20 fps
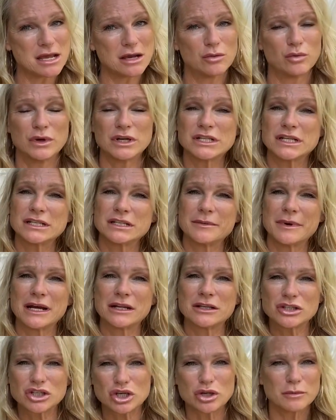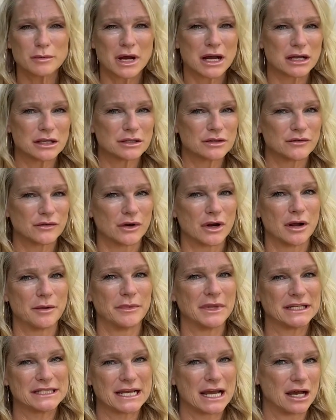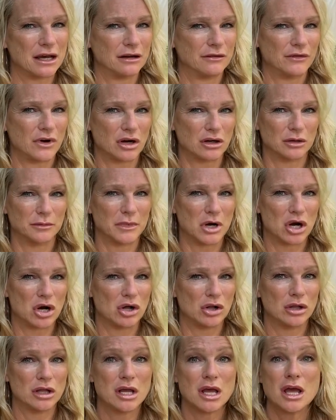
which is about 2 miles from the town of Akumal.